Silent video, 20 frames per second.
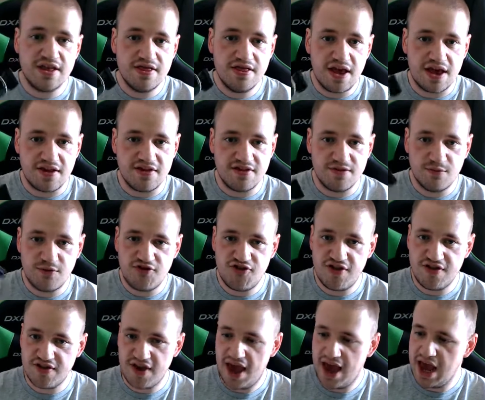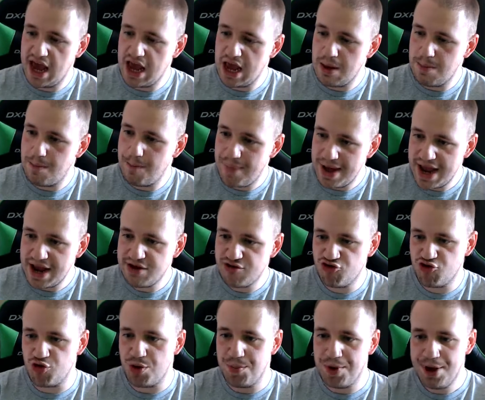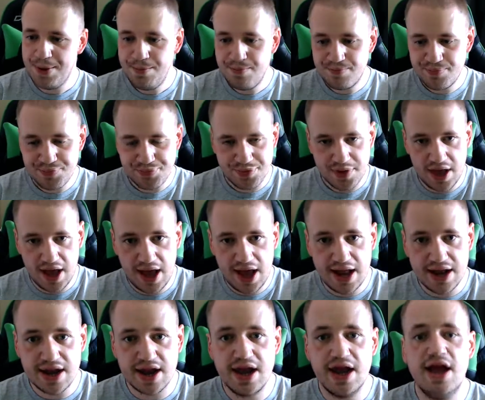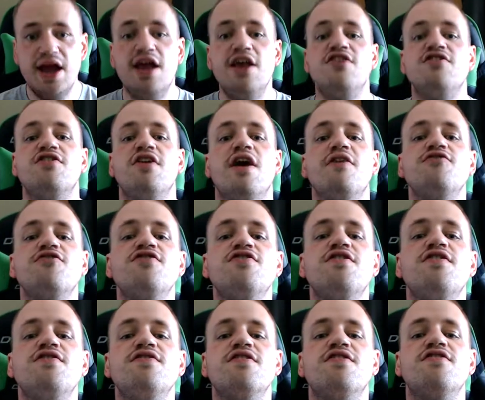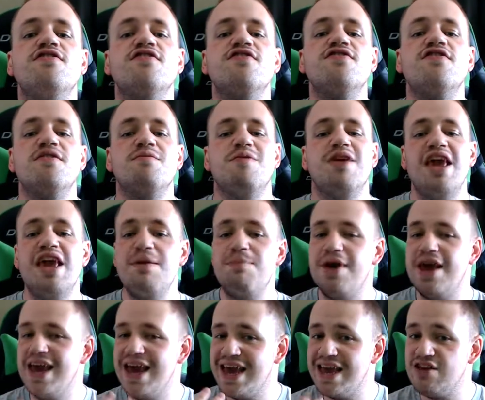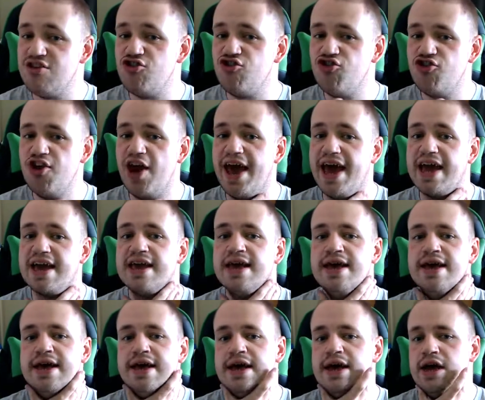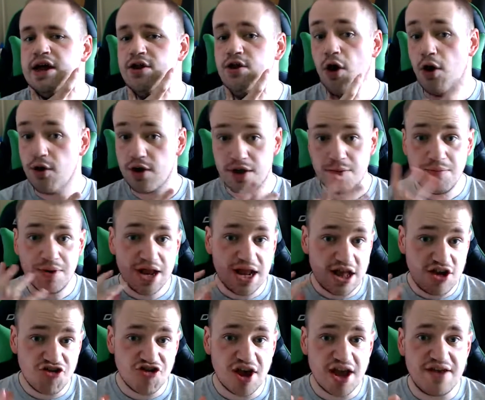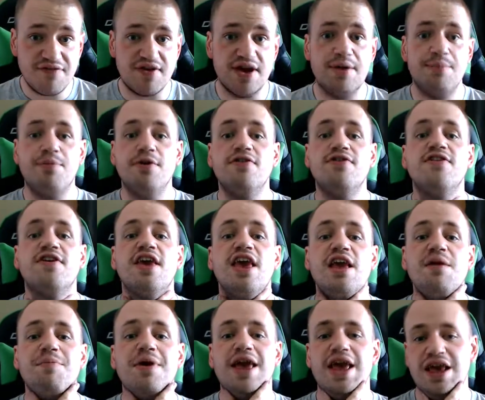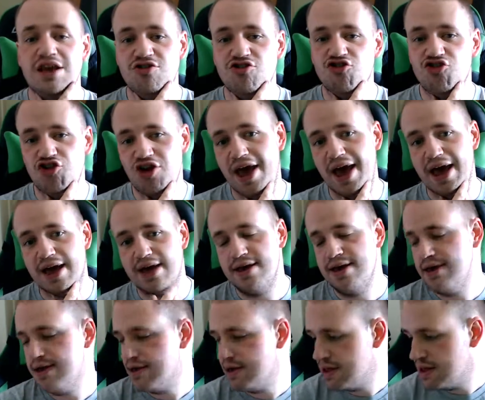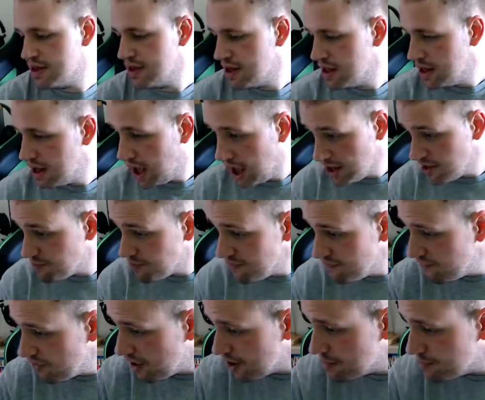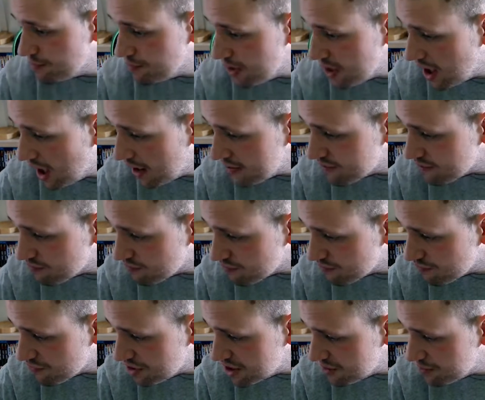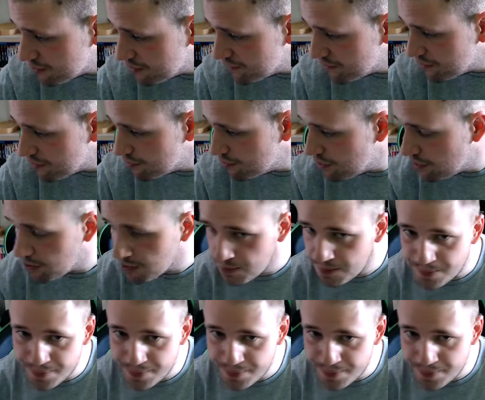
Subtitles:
this, which is a beard trimmer, and I've just used it just to keep it in check. Not completely shave it, but to keep it in check. And it's been fine. It hasn't really put a foot wrong.